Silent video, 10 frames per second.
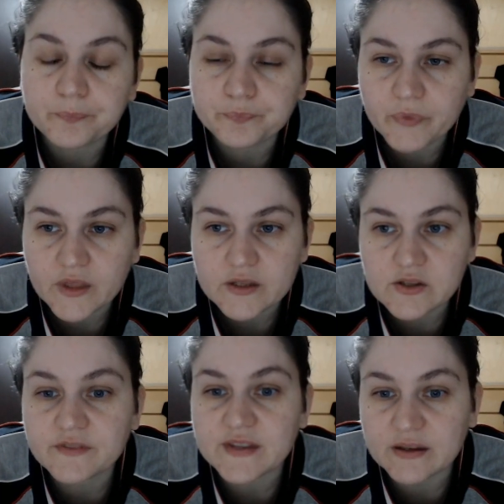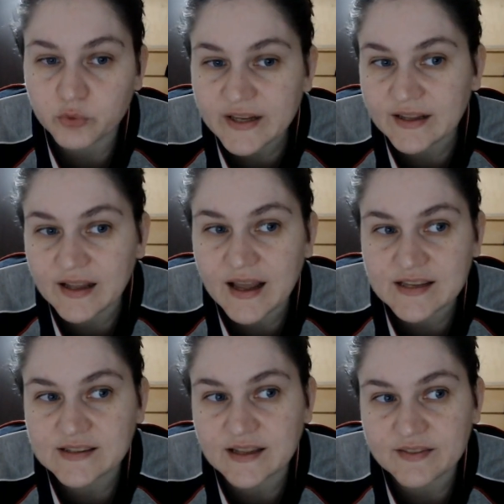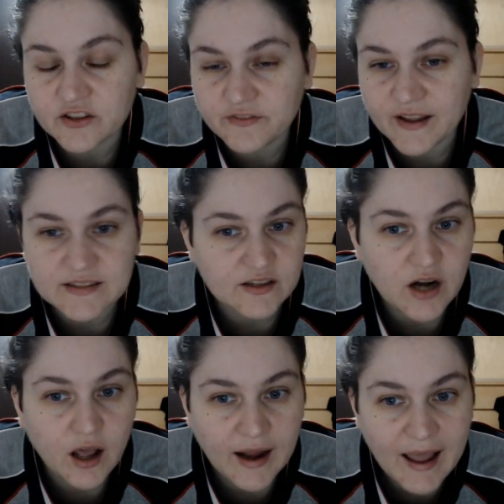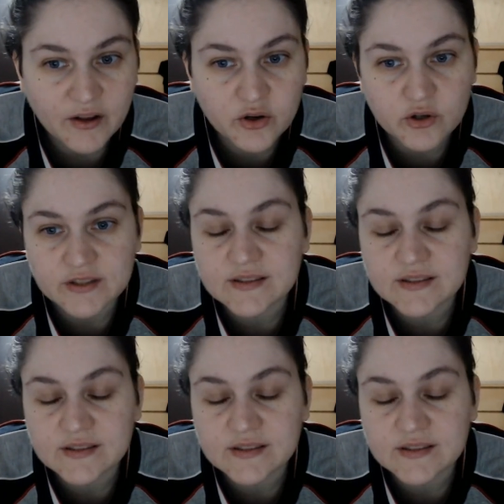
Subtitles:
So if they realize that their facts are not accurate,